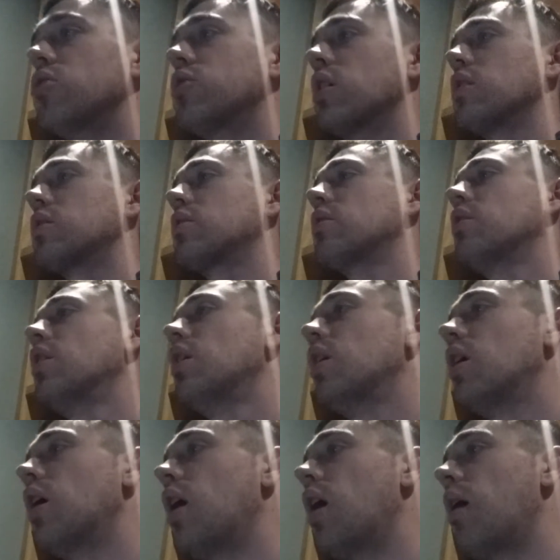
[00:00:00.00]
just
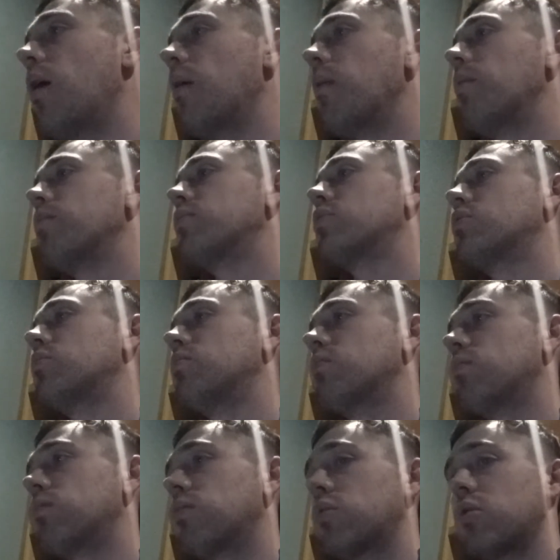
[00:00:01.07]
the
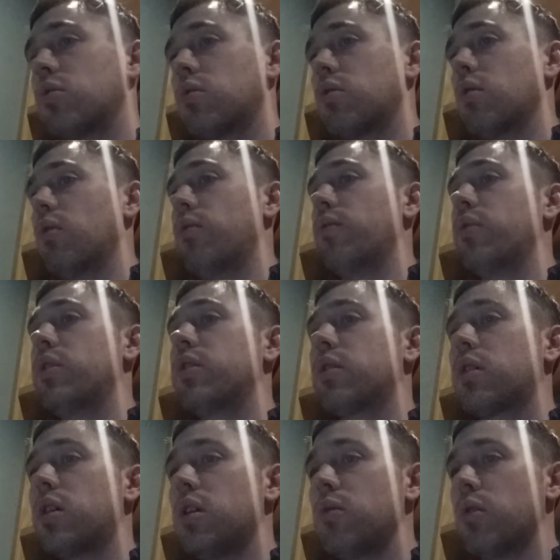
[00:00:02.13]

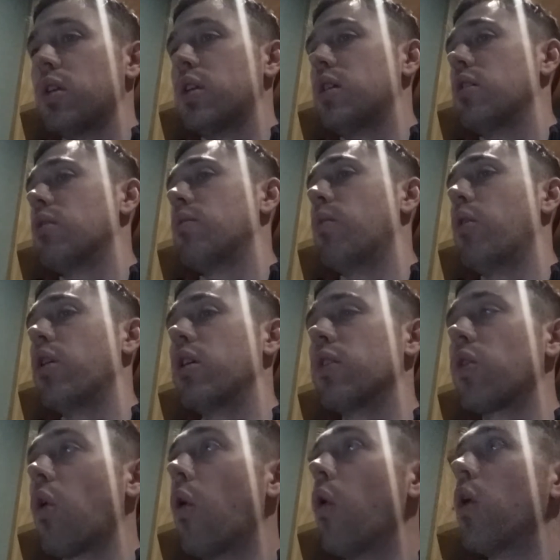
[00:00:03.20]
key word here more
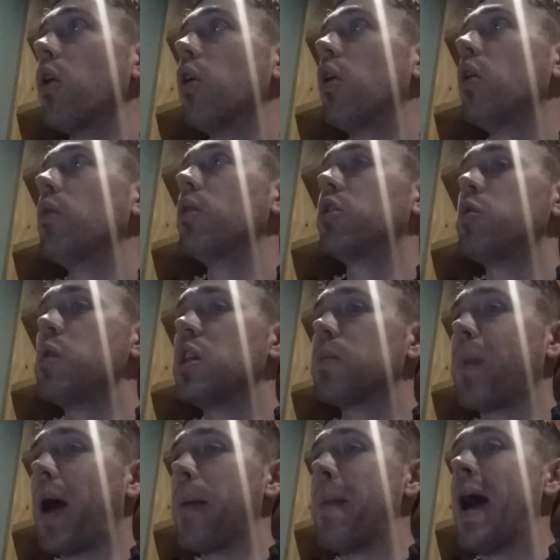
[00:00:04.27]
is oral, which means
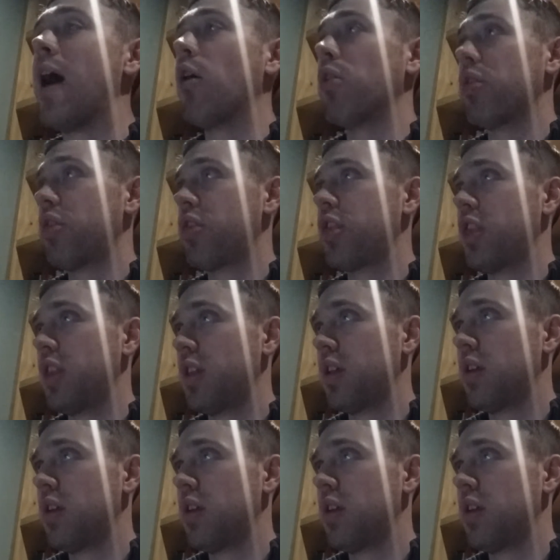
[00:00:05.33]
by mouth.